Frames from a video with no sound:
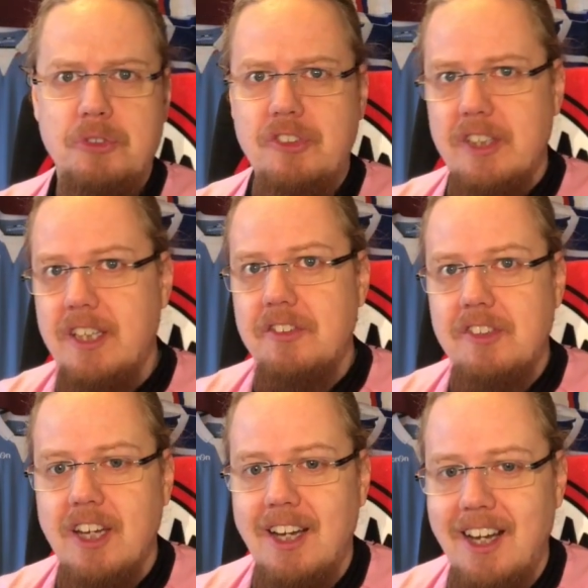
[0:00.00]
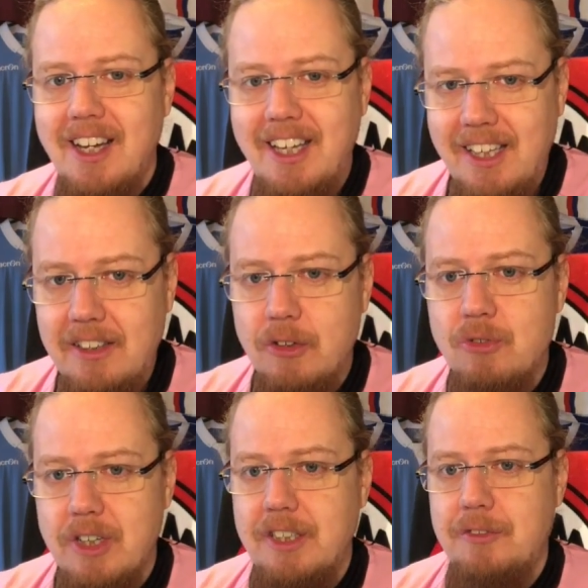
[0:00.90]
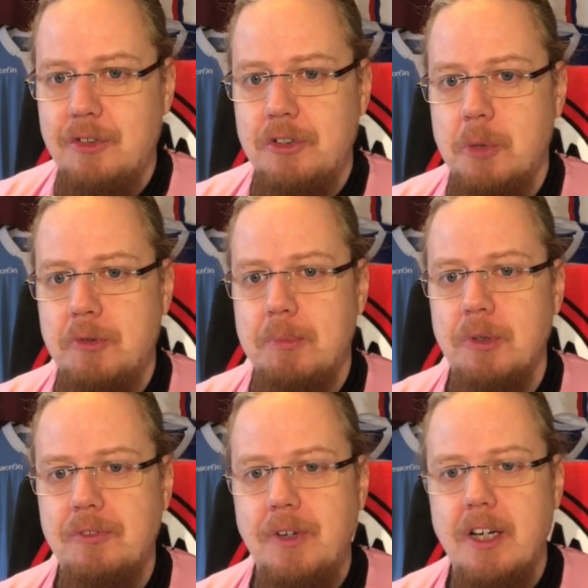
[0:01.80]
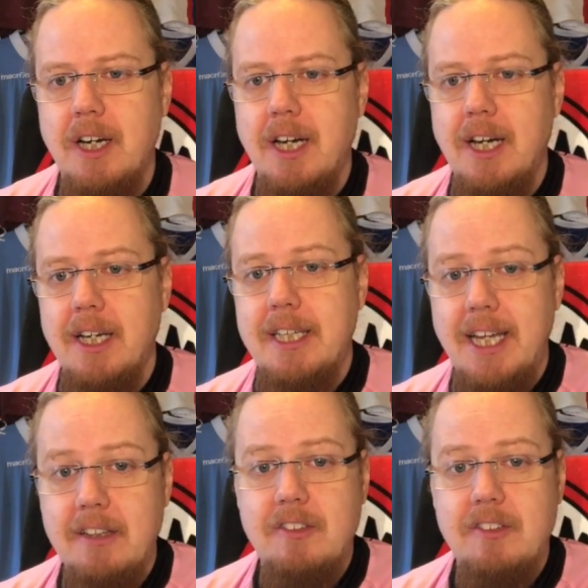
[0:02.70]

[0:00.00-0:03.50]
i guess uh, in the running for top spot where uh, ghent